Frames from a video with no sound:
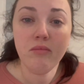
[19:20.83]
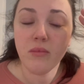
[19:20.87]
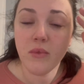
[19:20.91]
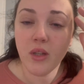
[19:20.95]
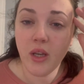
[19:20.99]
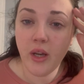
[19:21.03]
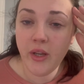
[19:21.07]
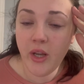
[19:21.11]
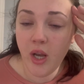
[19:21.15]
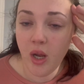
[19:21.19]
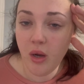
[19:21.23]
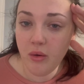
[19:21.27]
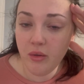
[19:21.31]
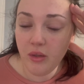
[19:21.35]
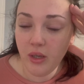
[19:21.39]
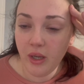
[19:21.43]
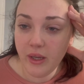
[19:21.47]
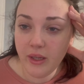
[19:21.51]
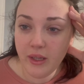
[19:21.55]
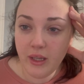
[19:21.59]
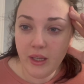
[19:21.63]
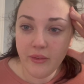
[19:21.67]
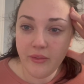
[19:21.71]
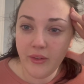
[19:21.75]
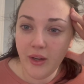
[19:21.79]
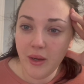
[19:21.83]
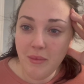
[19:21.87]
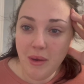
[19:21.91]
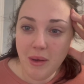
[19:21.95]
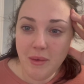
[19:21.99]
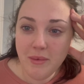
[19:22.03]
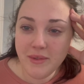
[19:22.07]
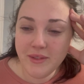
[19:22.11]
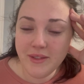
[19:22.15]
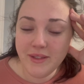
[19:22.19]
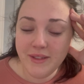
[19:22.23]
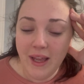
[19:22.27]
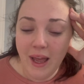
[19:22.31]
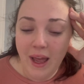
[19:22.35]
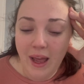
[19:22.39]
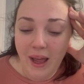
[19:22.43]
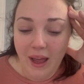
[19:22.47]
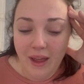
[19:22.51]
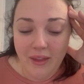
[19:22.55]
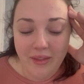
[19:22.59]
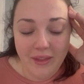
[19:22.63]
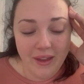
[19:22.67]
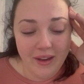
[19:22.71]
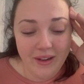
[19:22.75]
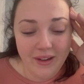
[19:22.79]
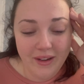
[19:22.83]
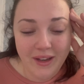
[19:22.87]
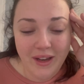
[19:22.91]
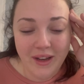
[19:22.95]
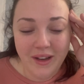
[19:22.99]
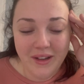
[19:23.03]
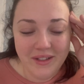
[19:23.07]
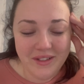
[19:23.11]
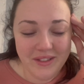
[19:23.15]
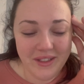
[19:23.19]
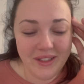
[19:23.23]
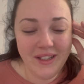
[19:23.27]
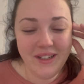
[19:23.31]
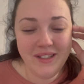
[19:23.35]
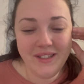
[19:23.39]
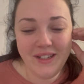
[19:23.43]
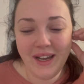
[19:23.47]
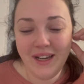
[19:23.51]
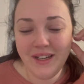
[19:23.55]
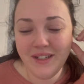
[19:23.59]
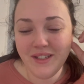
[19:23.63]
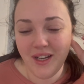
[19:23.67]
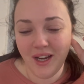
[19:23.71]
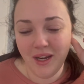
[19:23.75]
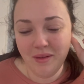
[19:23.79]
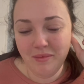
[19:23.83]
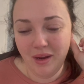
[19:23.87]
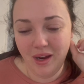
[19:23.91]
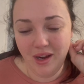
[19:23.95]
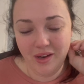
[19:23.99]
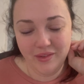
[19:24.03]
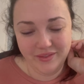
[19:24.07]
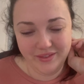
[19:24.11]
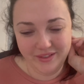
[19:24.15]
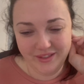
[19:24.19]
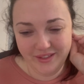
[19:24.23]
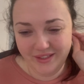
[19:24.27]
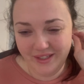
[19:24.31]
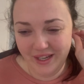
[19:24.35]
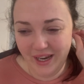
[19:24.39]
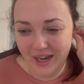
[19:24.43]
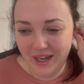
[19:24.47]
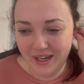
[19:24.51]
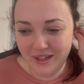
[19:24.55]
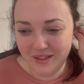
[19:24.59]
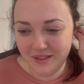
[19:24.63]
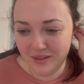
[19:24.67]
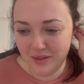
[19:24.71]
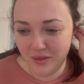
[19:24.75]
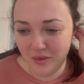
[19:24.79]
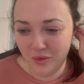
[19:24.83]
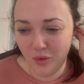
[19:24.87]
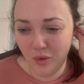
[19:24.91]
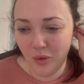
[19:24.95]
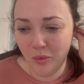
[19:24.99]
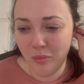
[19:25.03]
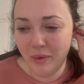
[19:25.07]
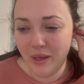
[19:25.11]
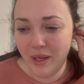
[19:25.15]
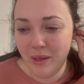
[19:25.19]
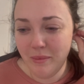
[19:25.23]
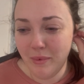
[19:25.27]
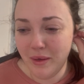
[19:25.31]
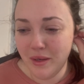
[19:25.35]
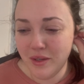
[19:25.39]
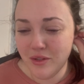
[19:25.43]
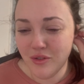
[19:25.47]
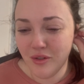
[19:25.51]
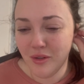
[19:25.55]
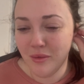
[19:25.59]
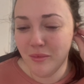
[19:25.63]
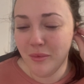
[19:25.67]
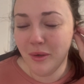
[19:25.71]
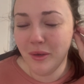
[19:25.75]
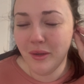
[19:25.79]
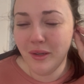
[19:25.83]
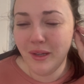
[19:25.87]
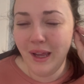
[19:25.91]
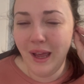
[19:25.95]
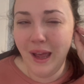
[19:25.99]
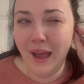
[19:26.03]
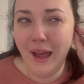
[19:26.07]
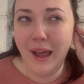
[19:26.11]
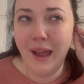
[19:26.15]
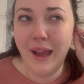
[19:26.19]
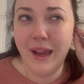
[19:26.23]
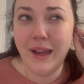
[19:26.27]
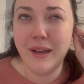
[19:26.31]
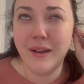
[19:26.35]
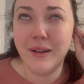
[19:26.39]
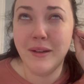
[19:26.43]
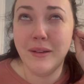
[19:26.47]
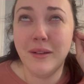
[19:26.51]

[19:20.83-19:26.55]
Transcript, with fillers: I know like if I'm upset then it's gonna take time out of his day to call me and make sure I'm okay.